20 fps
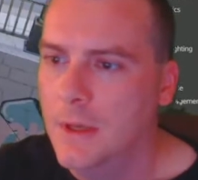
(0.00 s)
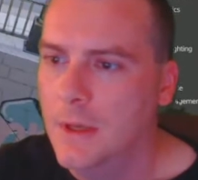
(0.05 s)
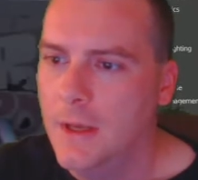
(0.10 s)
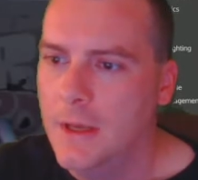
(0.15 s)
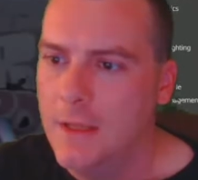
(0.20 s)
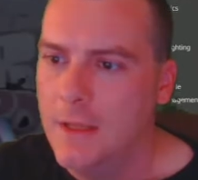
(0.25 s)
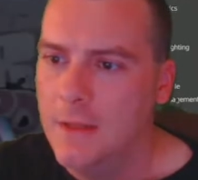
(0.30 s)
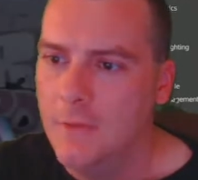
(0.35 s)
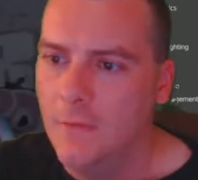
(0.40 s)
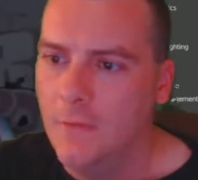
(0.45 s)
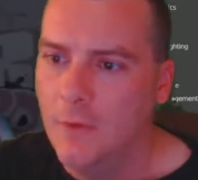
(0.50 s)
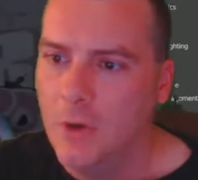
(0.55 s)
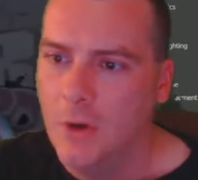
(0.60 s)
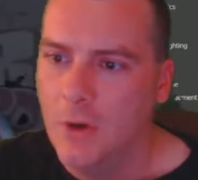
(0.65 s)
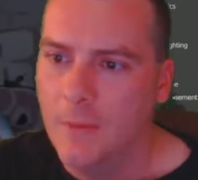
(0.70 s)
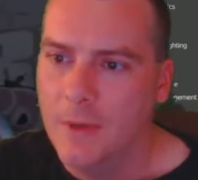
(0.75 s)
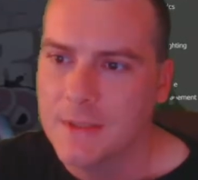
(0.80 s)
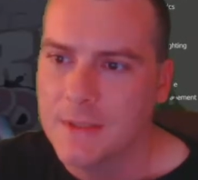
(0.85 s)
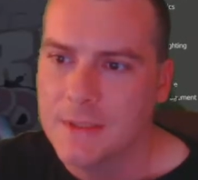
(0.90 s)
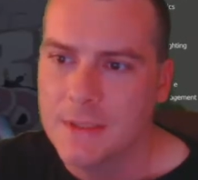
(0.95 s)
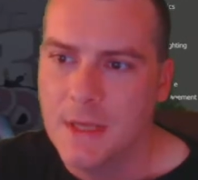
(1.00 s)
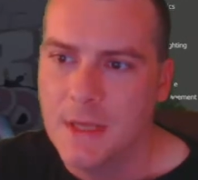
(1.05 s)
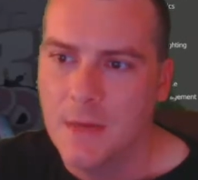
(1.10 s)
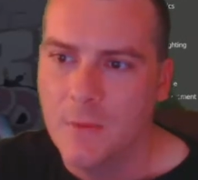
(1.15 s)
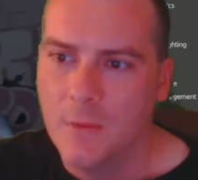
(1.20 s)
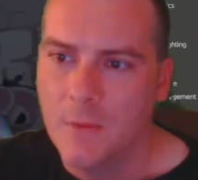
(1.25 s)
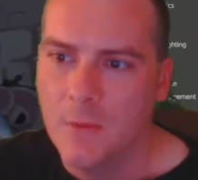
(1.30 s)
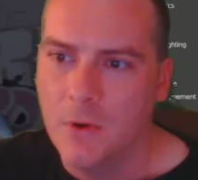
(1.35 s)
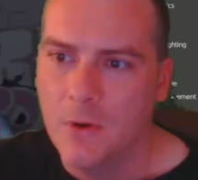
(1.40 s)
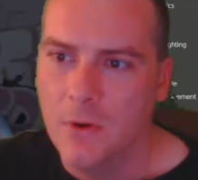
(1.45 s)
And then if we go back to the
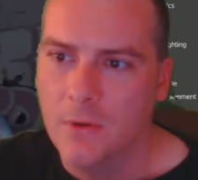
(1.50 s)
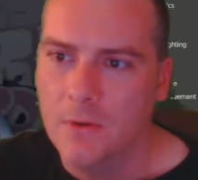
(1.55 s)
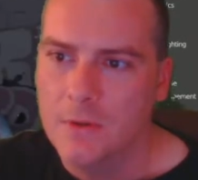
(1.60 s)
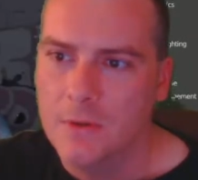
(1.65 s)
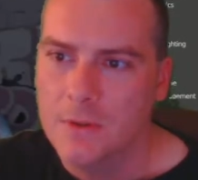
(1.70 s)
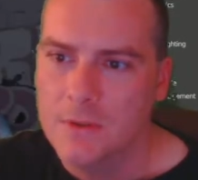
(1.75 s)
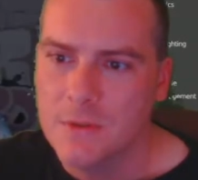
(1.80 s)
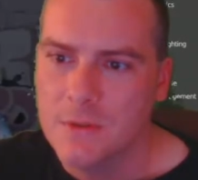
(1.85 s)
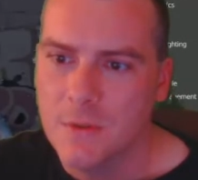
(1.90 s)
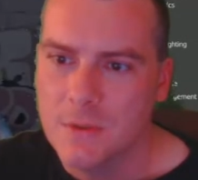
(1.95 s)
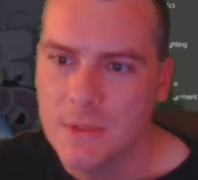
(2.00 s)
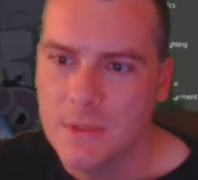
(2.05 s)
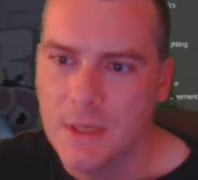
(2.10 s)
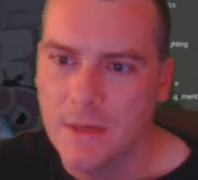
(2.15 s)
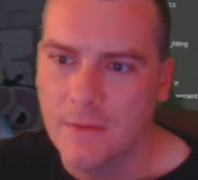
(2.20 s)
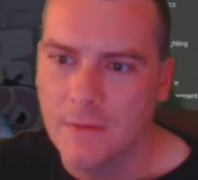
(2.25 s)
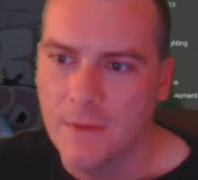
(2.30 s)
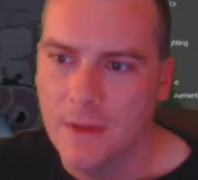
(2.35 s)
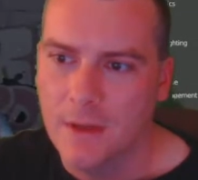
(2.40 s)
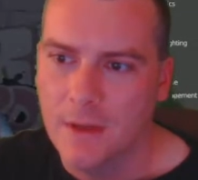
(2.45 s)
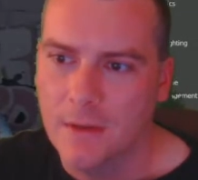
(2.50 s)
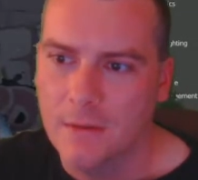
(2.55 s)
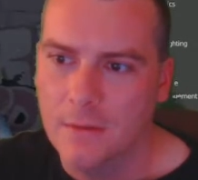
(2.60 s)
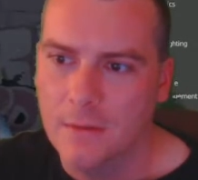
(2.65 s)
camera mode, so it's like that.